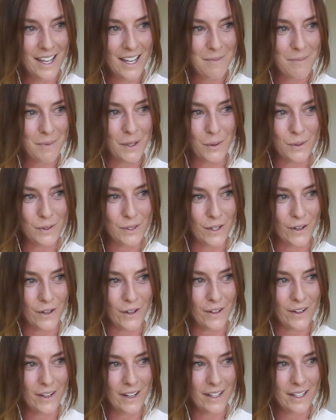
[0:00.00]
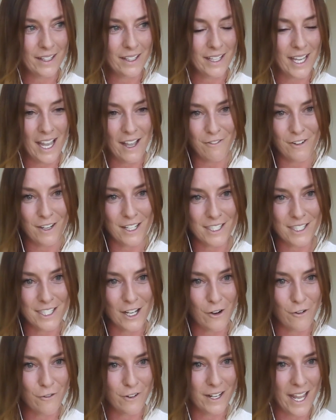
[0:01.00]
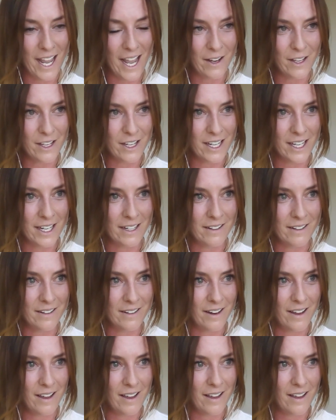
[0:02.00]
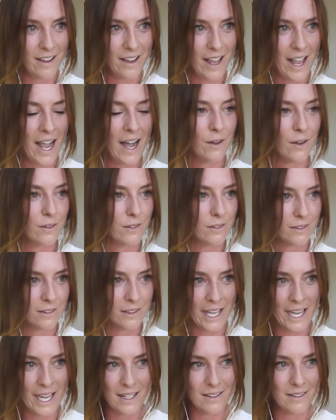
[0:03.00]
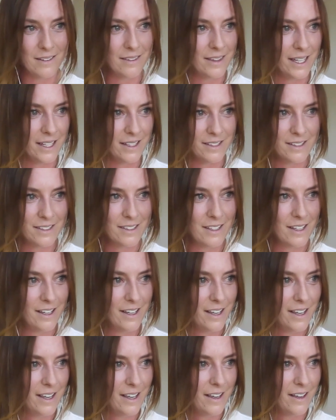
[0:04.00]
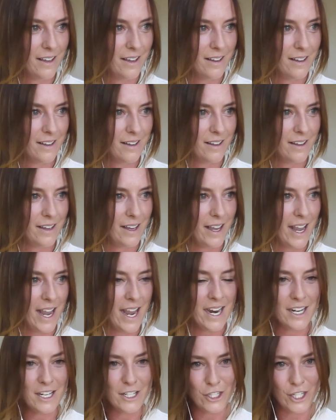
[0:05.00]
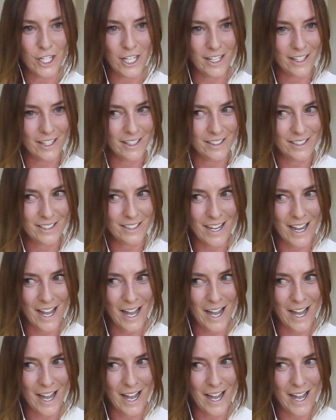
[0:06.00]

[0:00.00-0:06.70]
but also care for yourself and how you can outlet this energy and